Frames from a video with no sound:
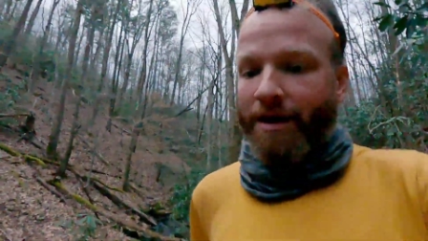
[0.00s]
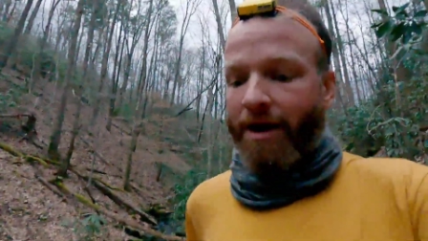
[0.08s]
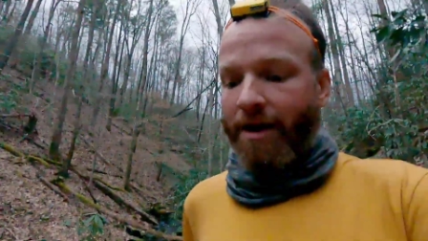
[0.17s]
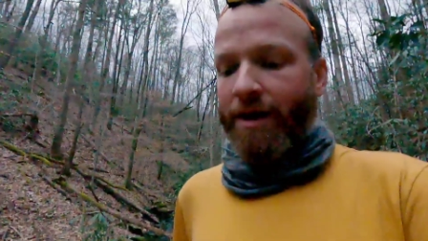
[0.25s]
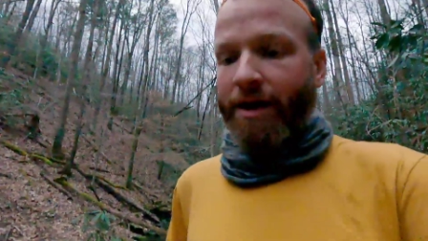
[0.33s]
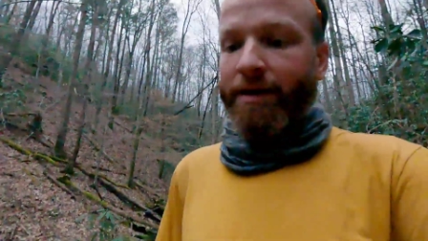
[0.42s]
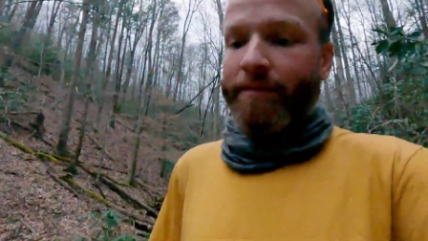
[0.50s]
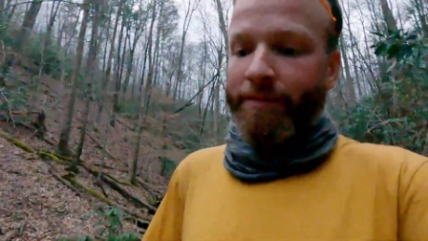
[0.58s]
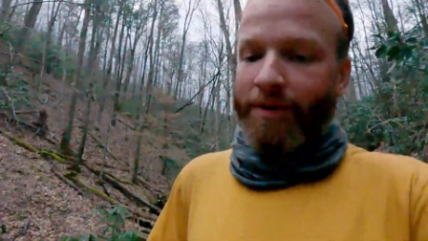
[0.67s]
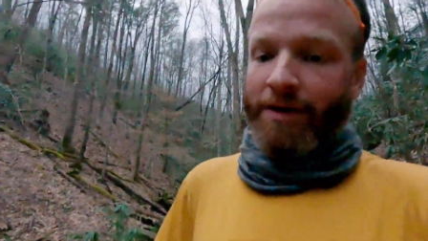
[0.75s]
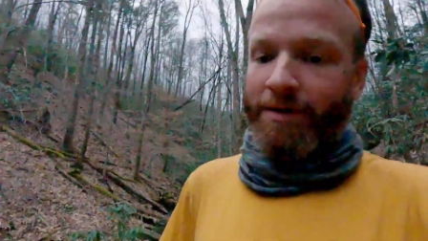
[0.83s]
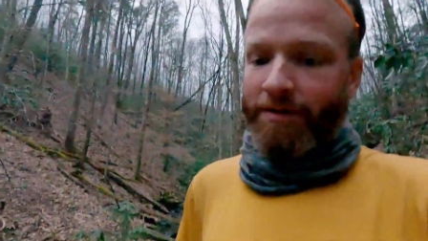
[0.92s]

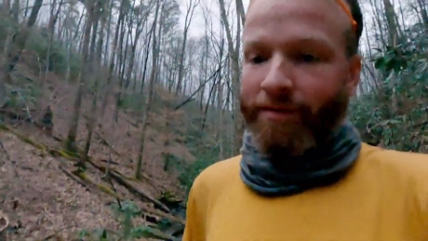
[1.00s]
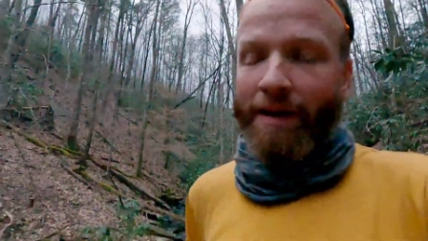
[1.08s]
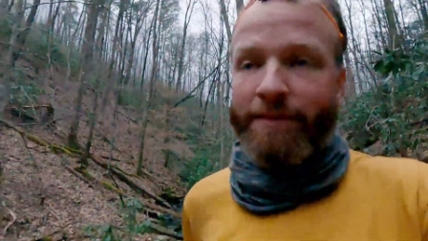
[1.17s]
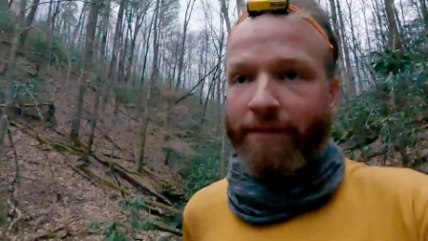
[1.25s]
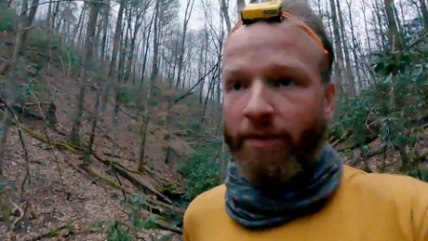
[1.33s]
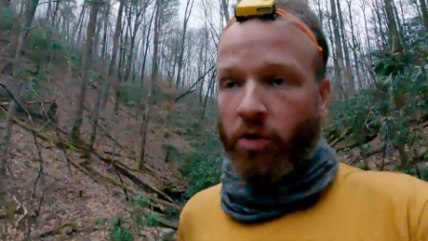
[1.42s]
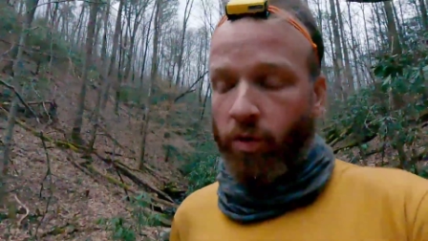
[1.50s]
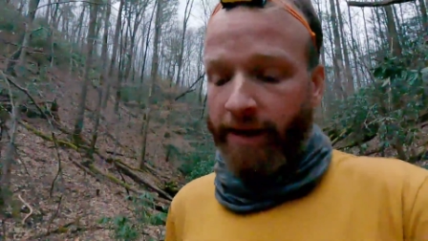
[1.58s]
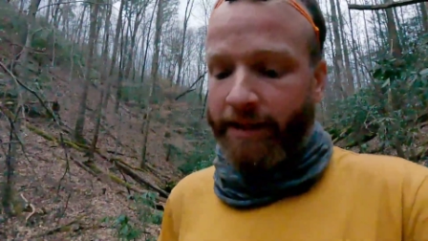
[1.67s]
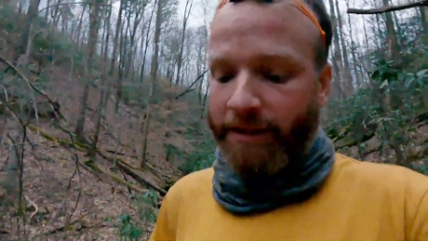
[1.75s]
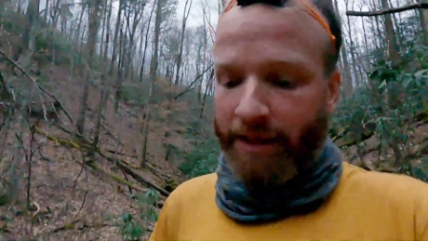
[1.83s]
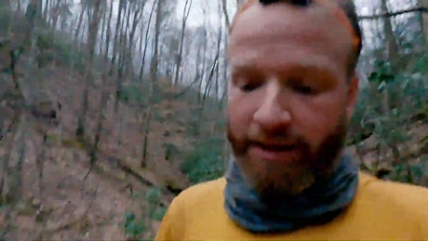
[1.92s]
Um, wrapped up a
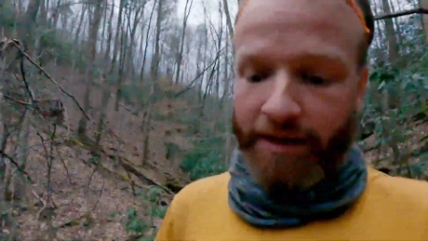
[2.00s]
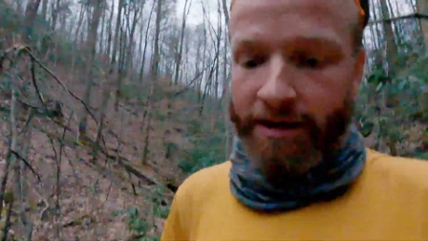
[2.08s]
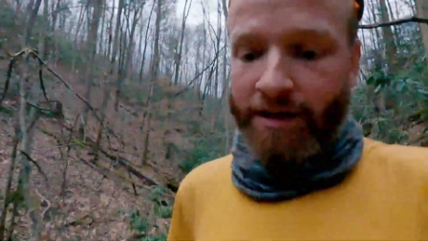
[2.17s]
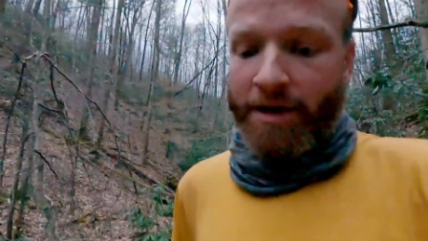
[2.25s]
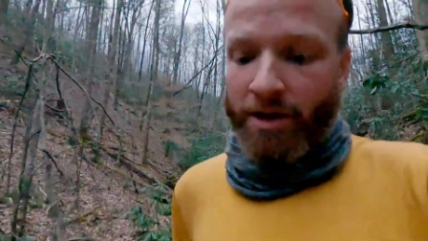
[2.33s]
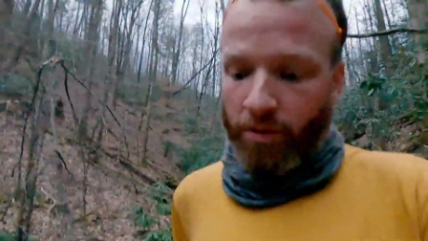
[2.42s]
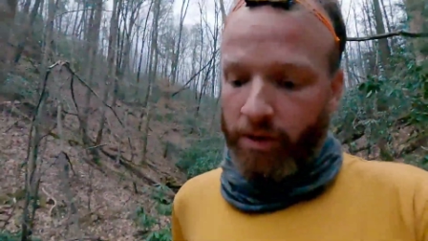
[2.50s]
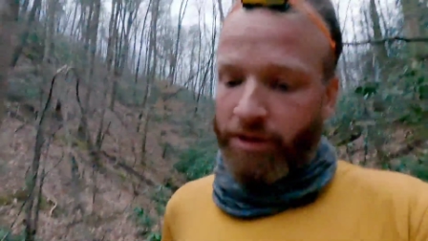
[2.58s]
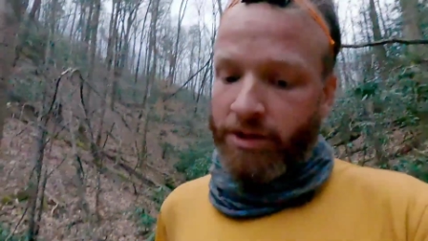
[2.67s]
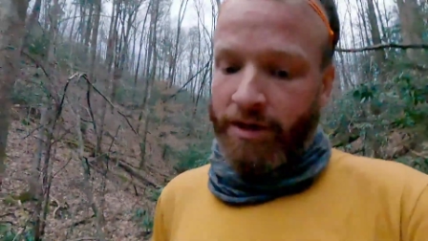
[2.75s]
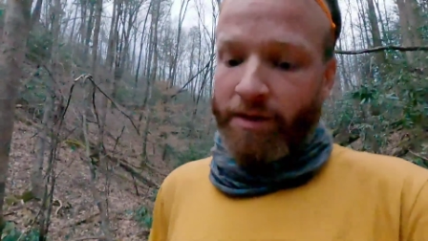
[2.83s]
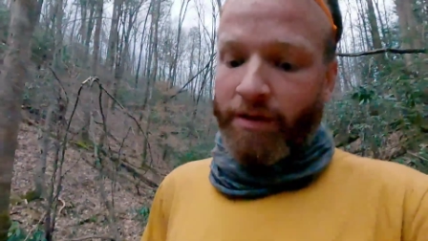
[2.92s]
quick dinner.
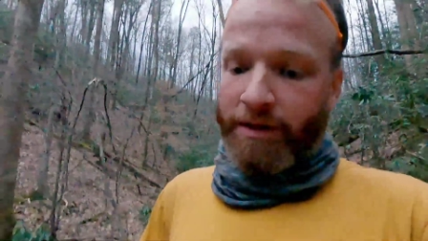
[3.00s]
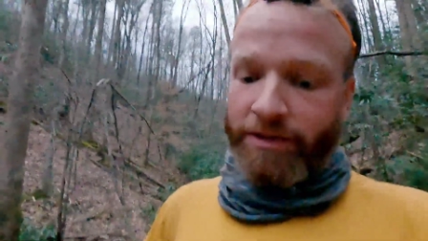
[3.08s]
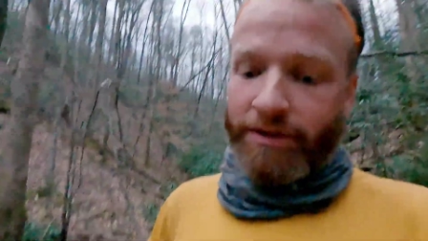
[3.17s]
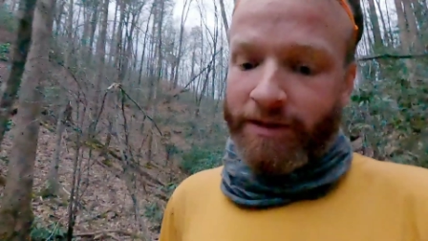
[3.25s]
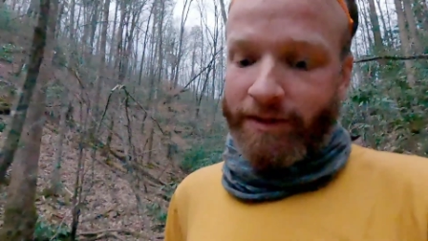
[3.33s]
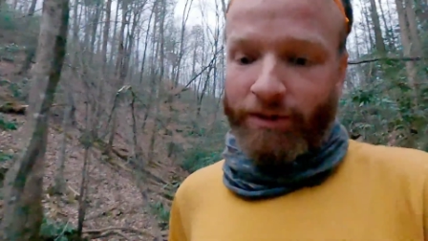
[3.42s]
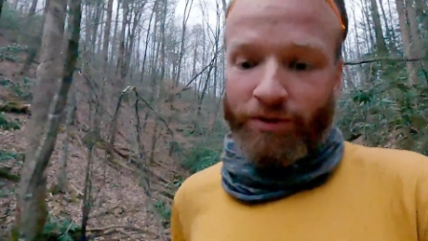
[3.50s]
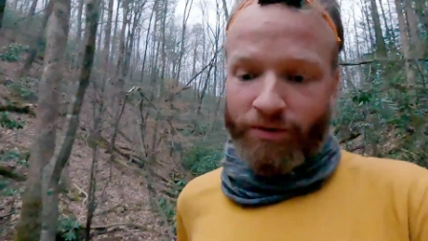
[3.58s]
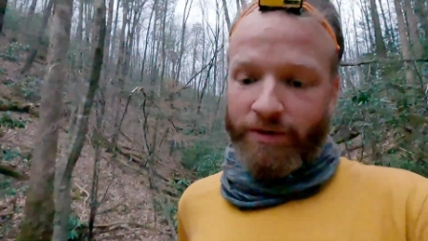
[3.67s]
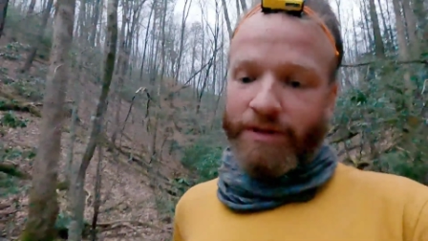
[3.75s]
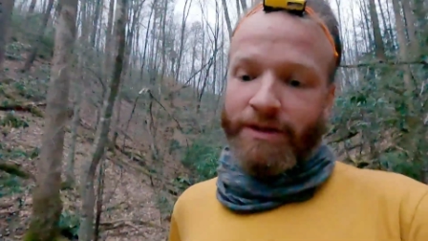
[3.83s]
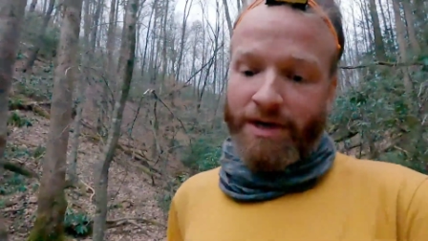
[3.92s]
Wouldn't you know it, just as
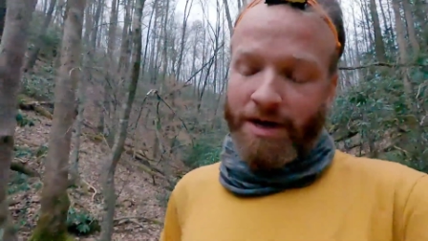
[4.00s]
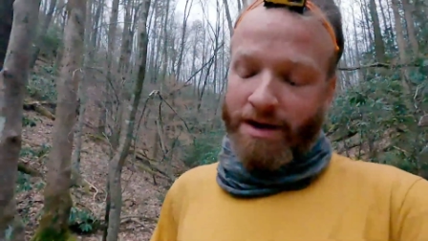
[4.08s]
soon as,